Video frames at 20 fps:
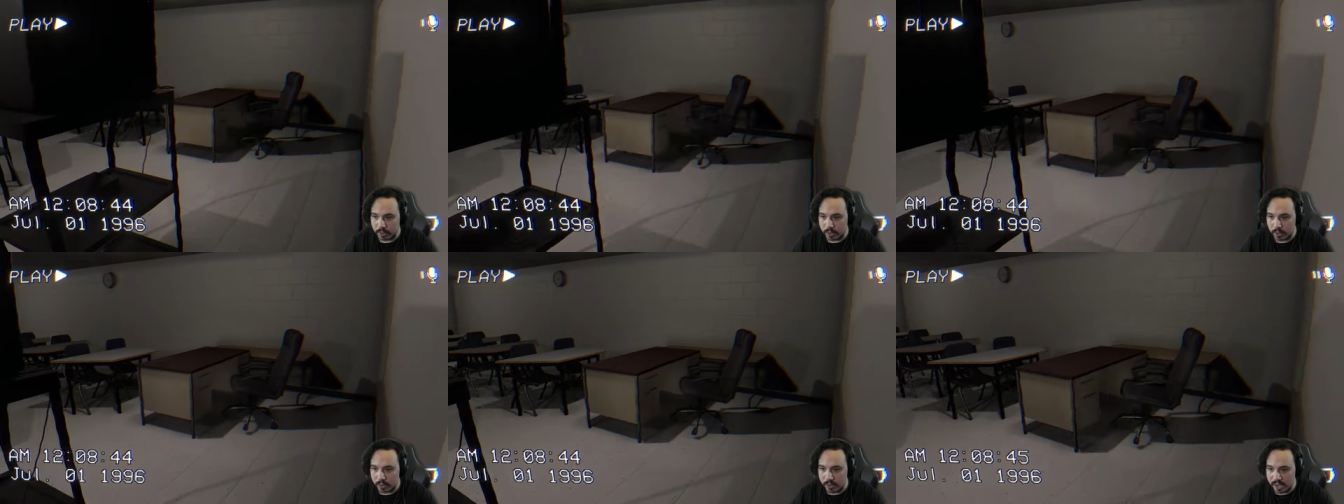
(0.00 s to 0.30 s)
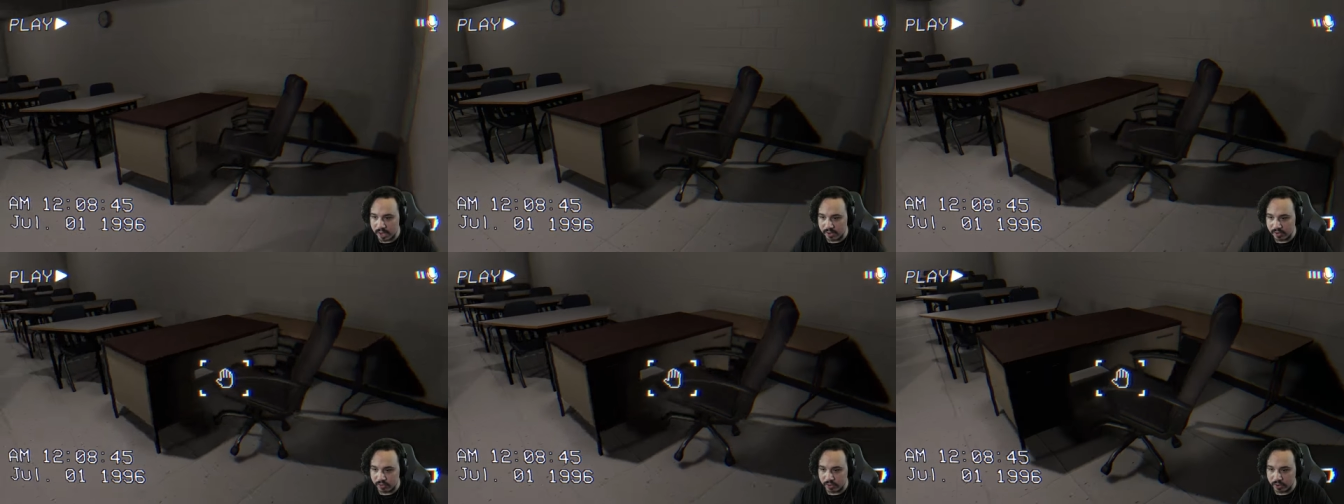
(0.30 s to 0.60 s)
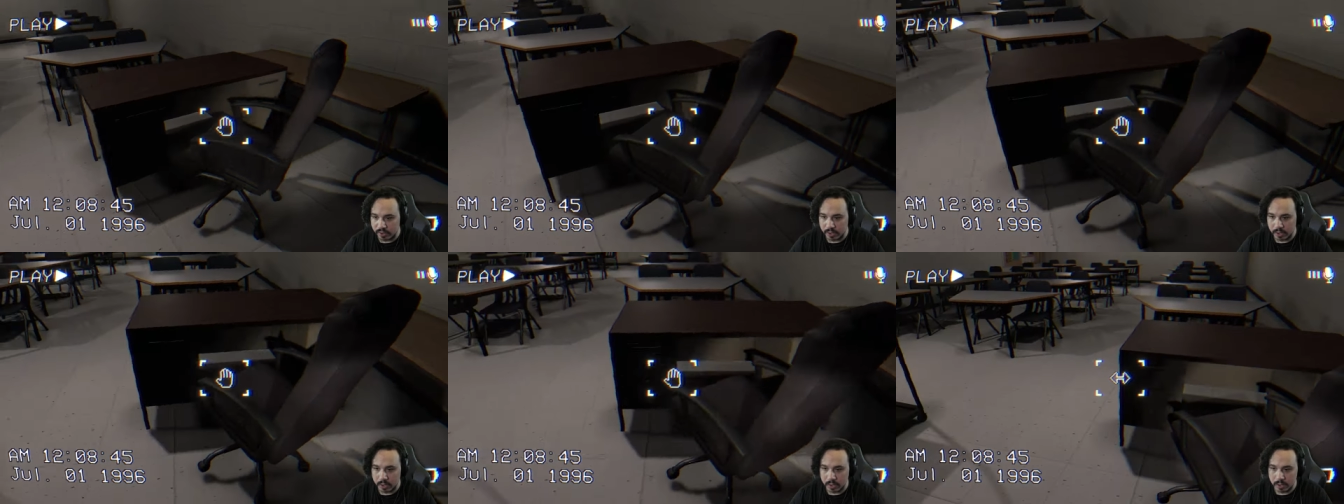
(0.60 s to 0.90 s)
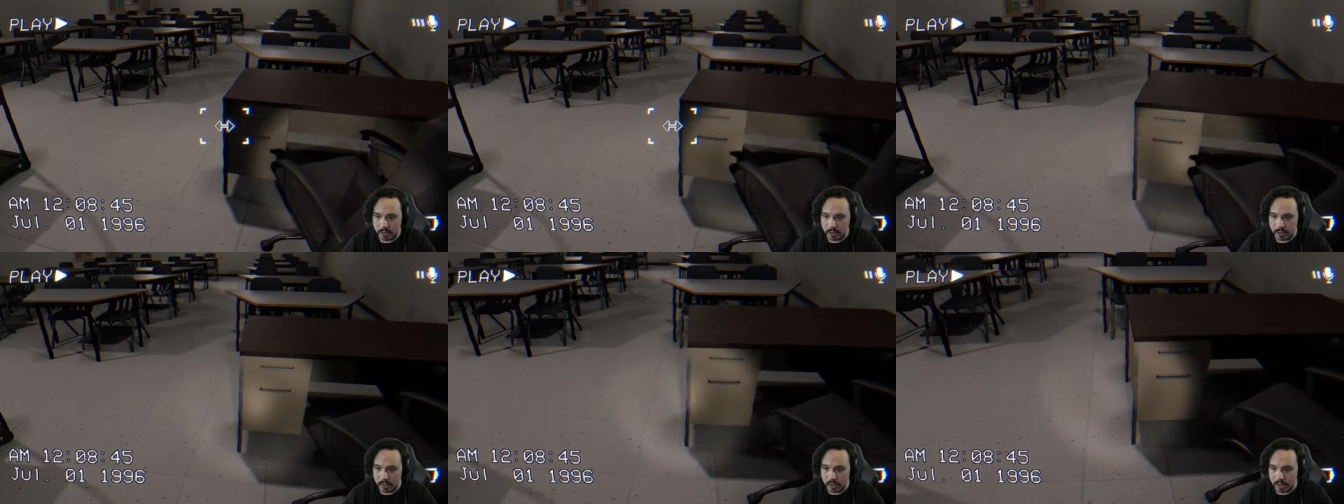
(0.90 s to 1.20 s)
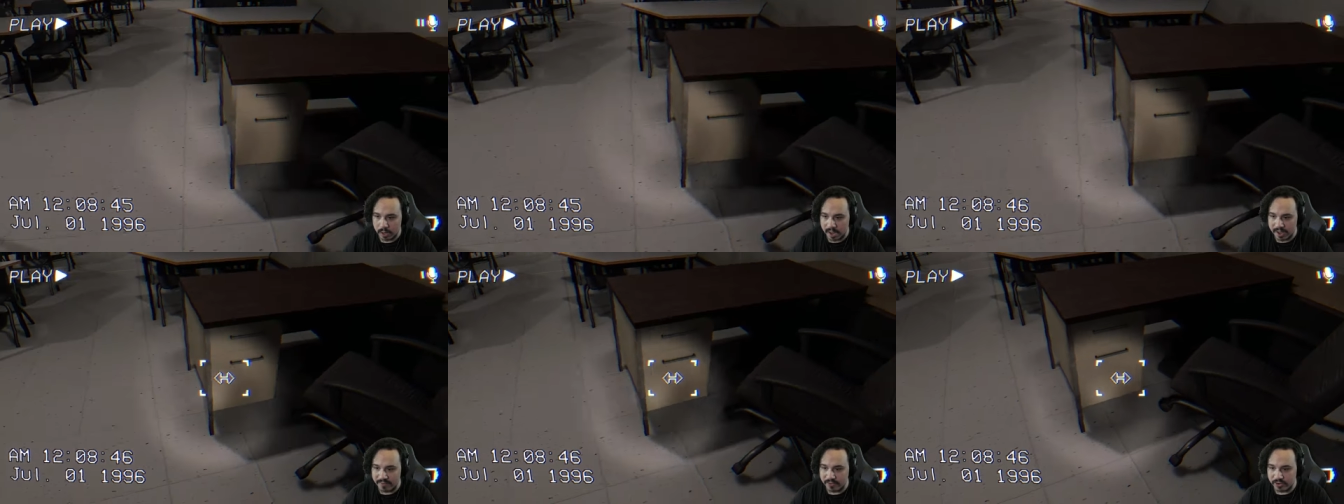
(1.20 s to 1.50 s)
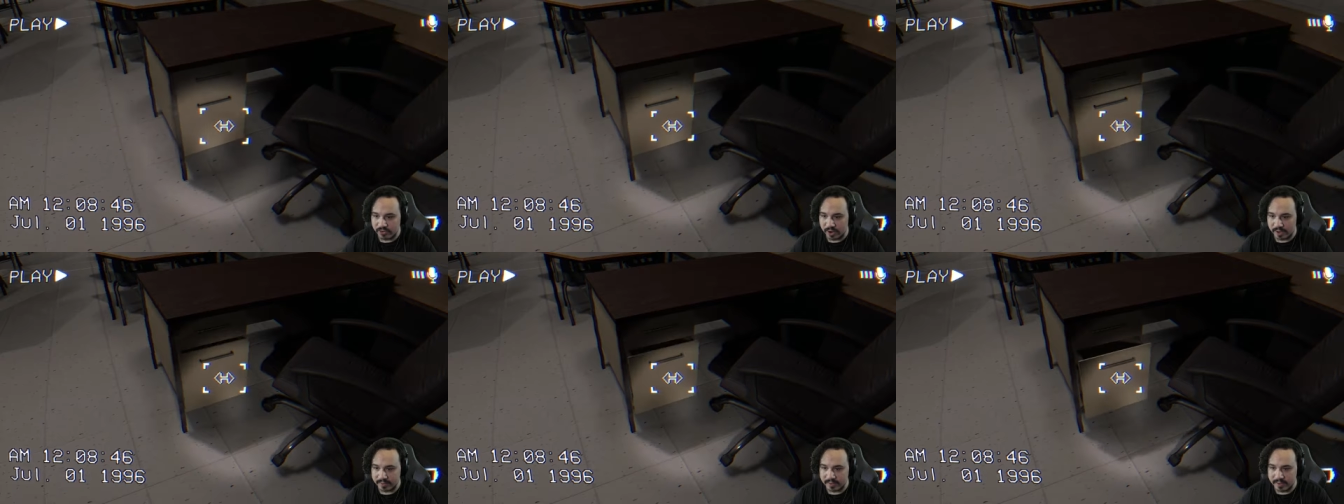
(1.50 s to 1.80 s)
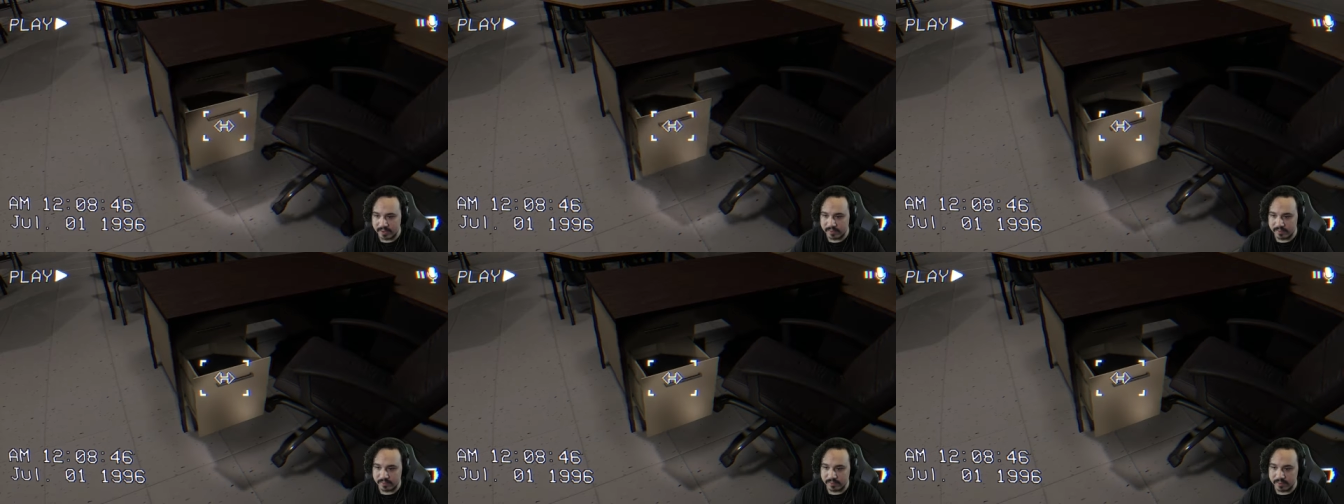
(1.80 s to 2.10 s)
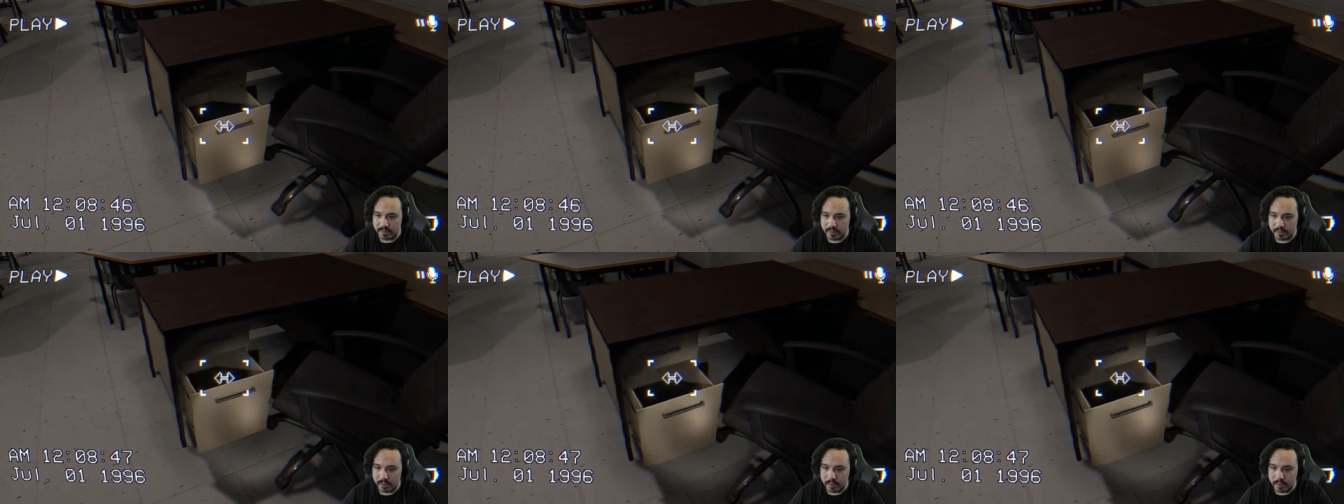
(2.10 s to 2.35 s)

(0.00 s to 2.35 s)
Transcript: location. I haven't checked this.